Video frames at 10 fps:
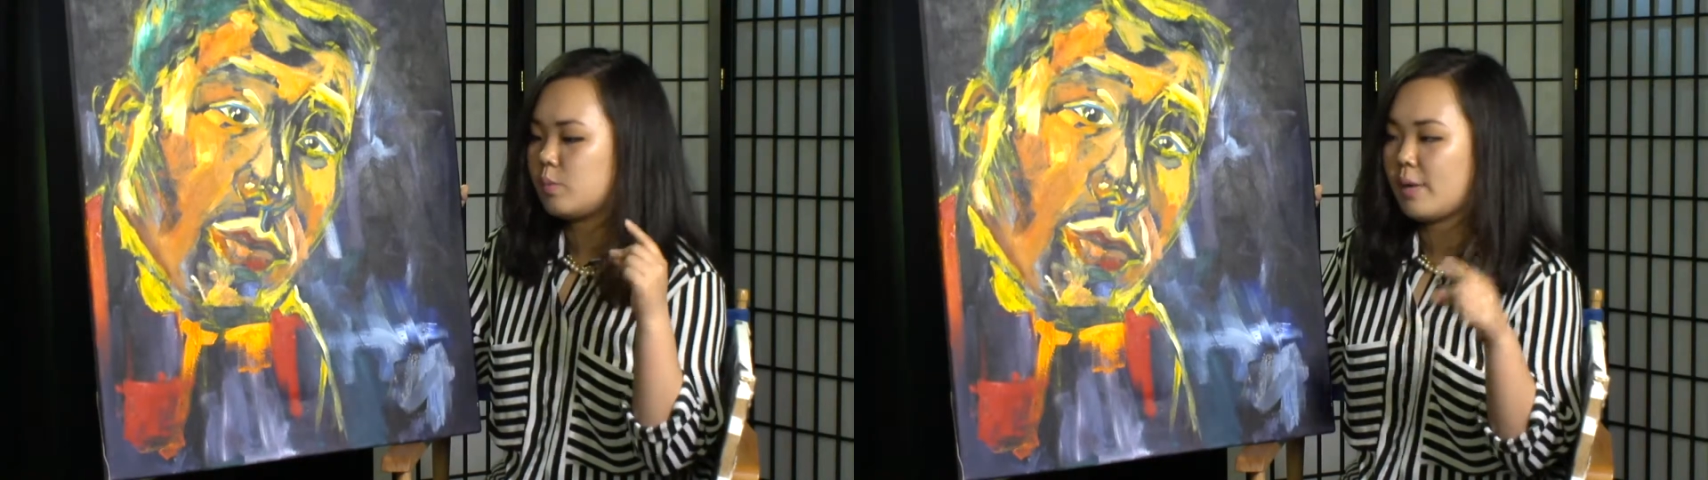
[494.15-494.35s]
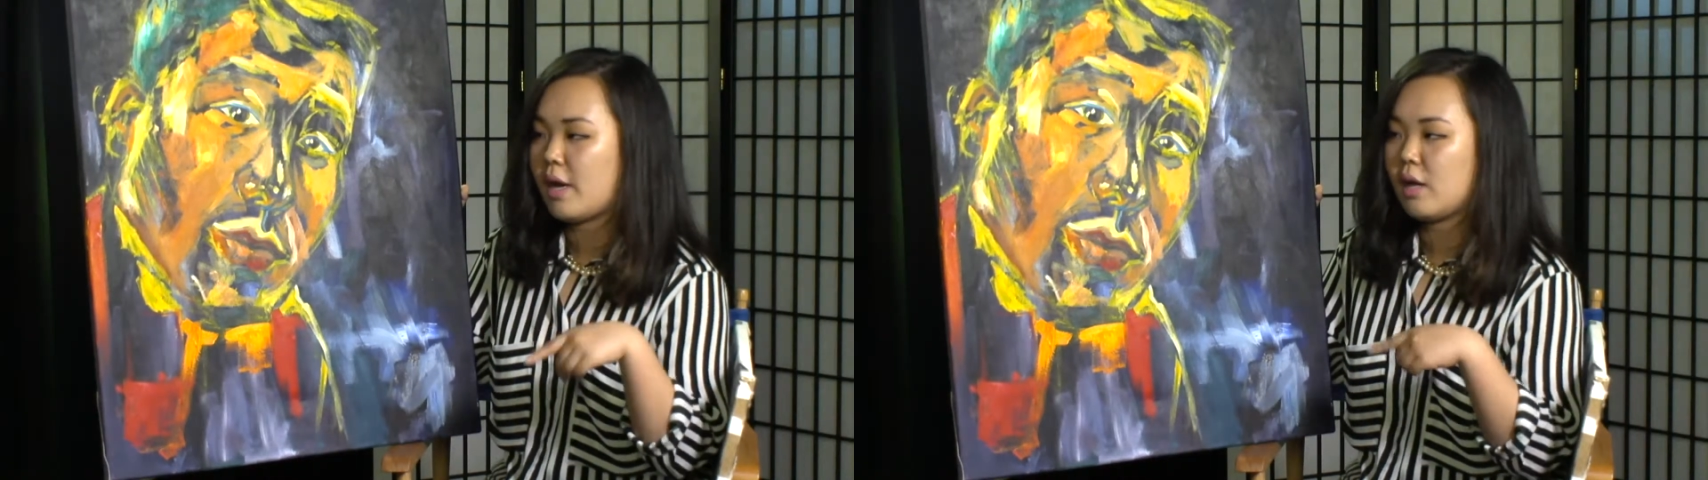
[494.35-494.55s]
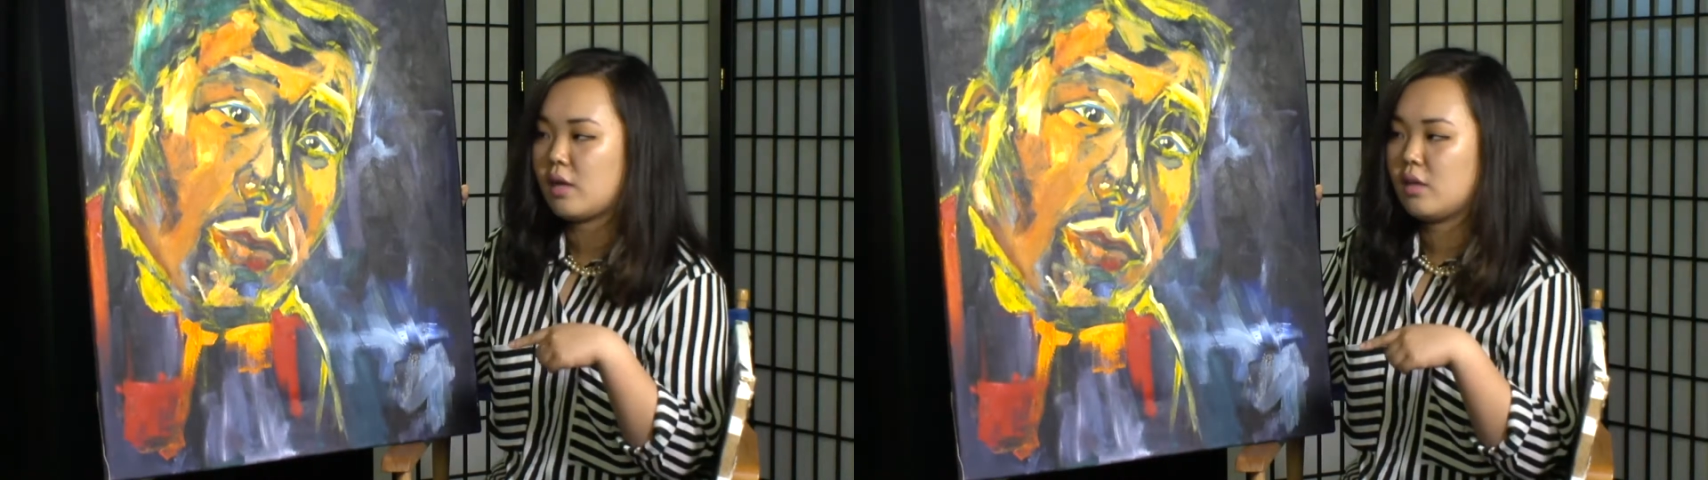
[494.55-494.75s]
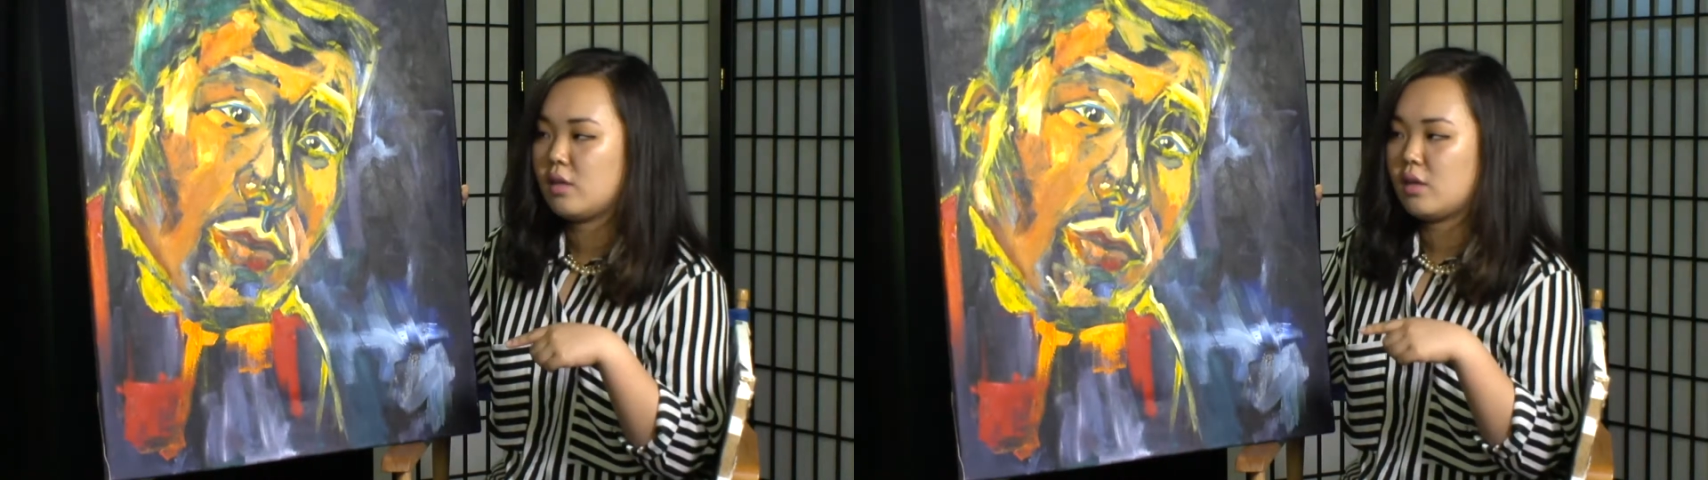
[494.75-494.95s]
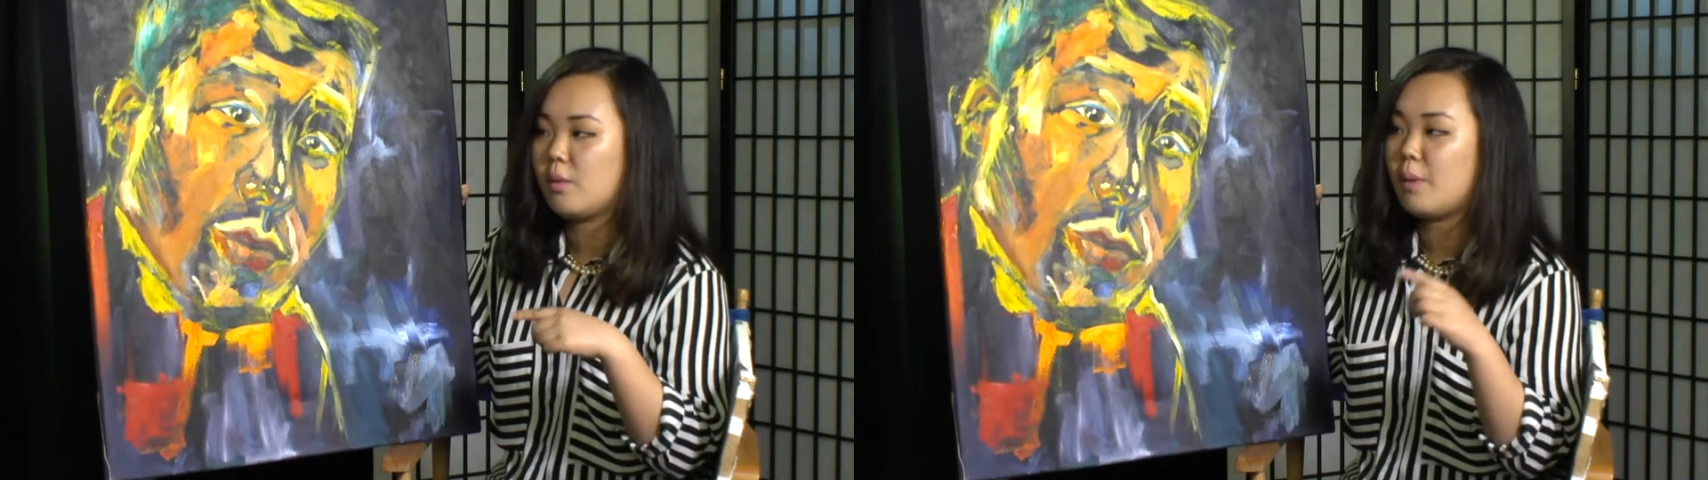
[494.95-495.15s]
Back
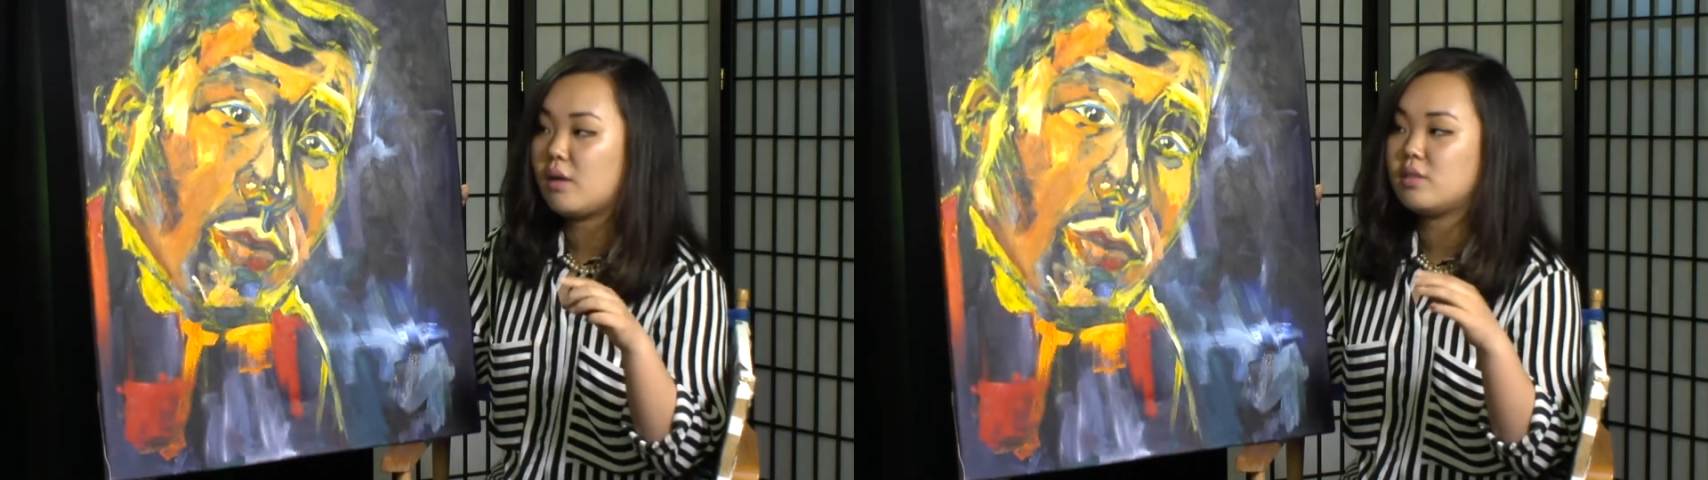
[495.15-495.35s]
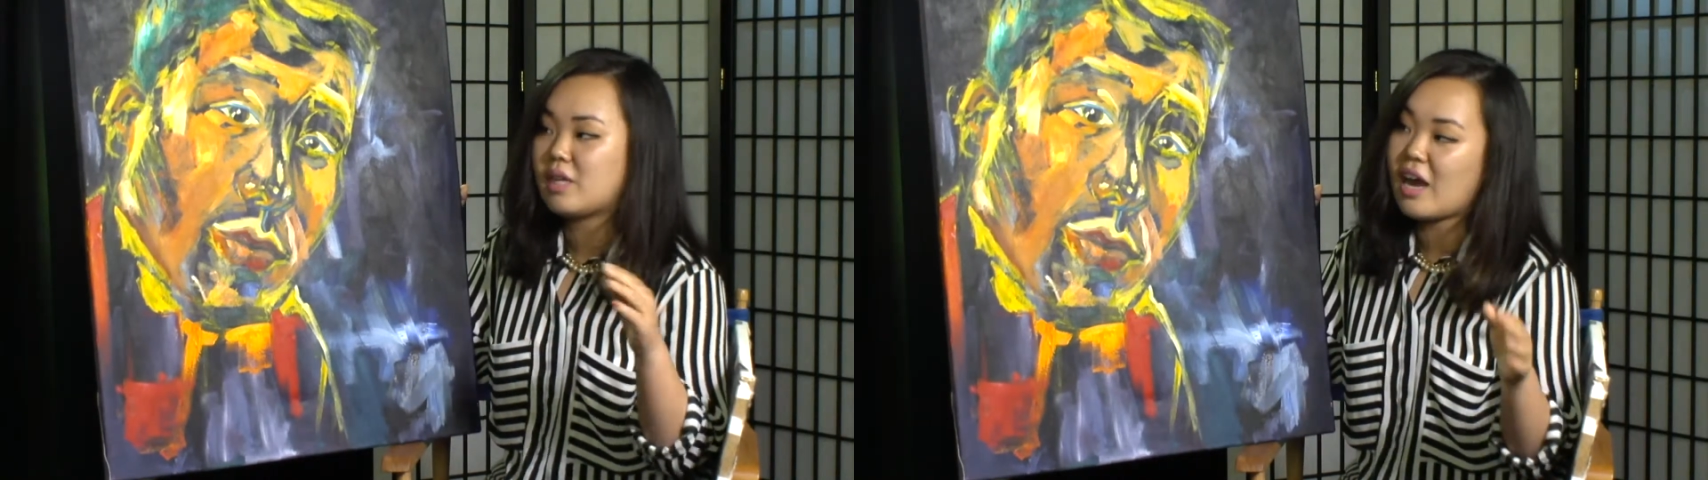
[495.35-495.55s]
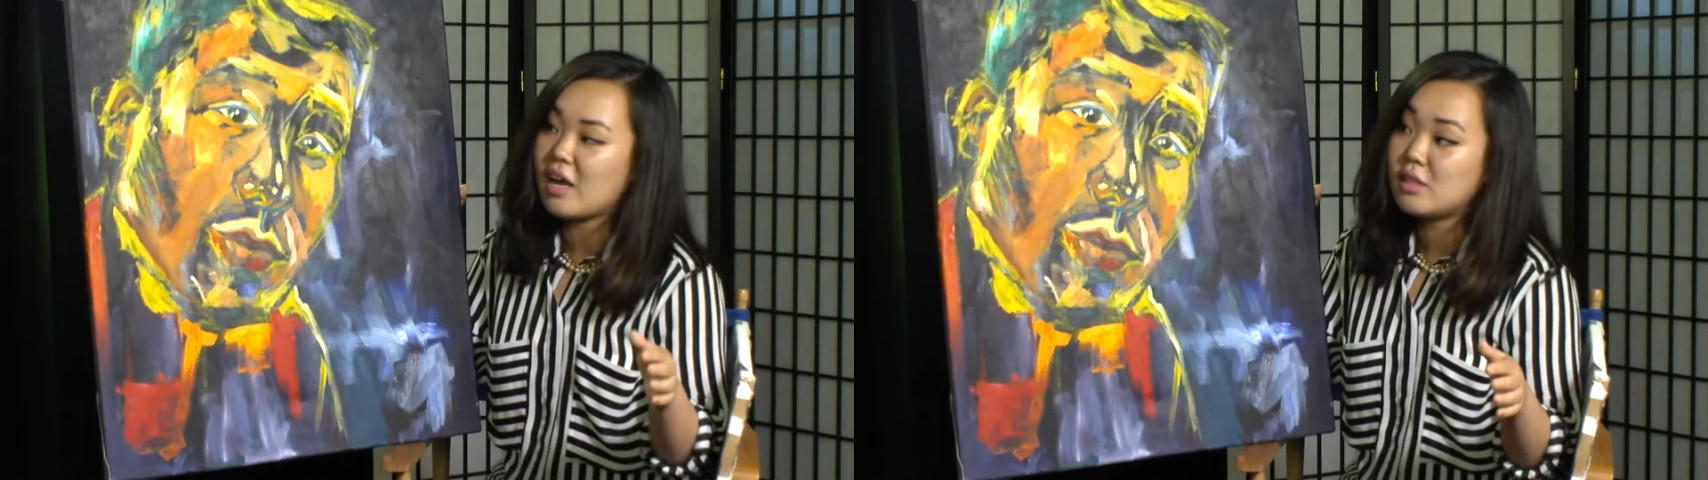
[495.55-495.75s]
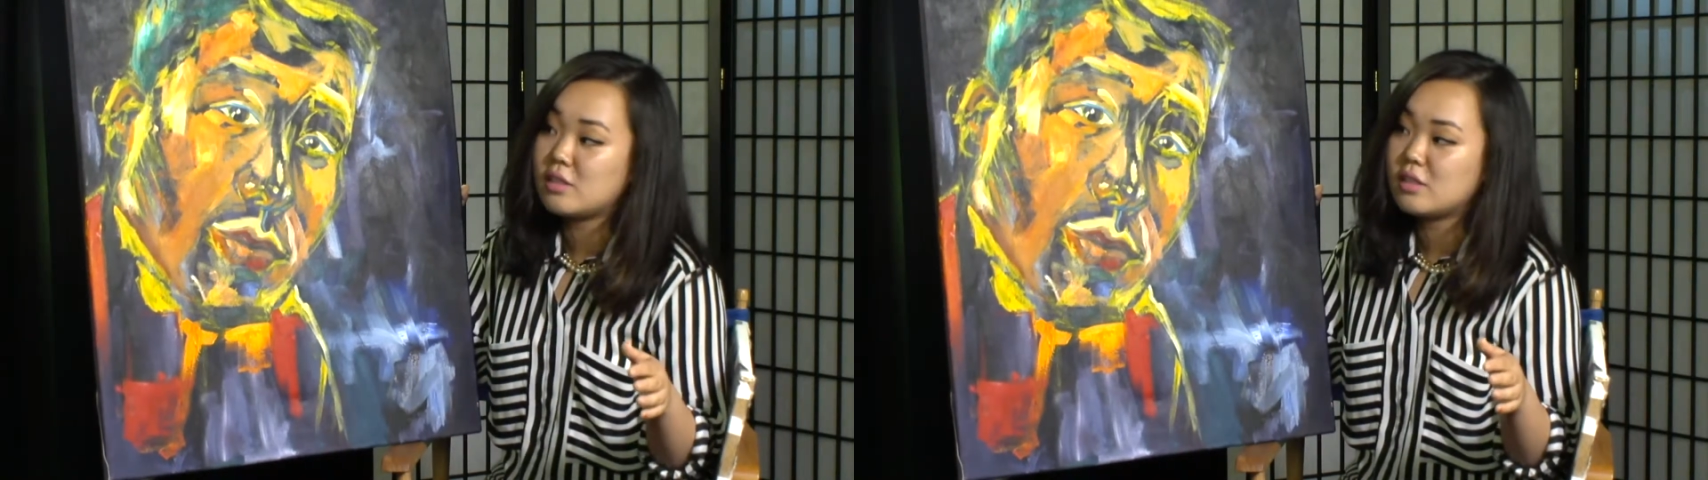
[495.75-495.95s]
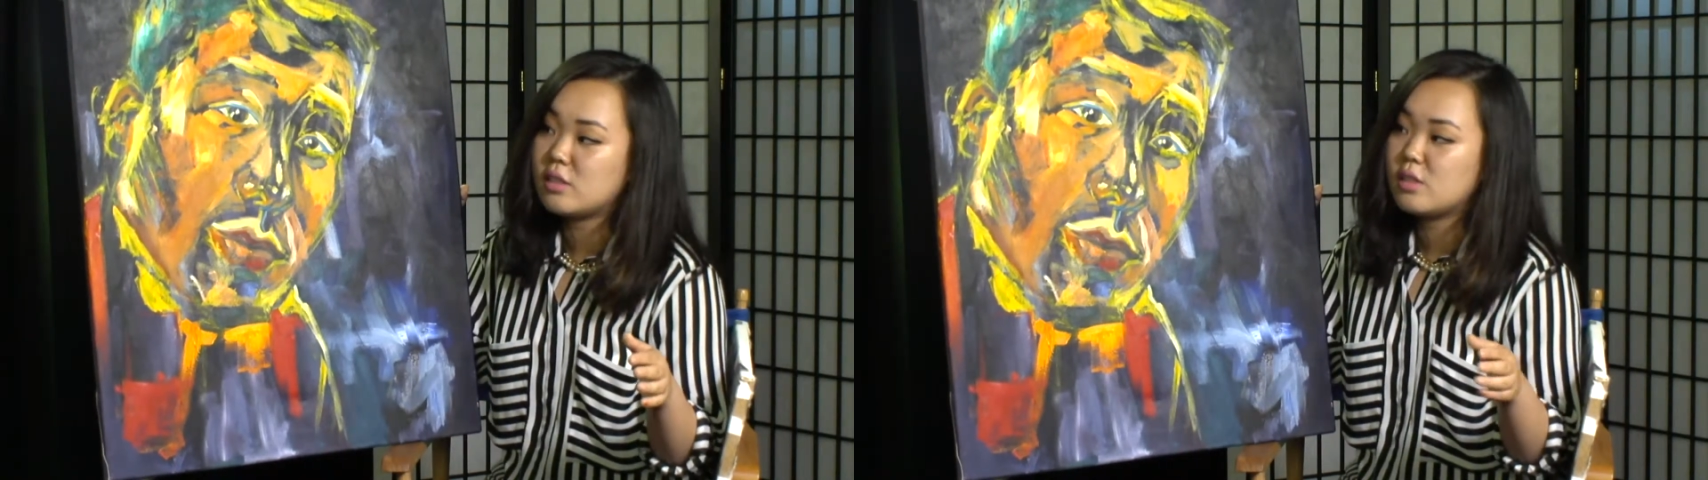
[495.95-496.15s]
about dads.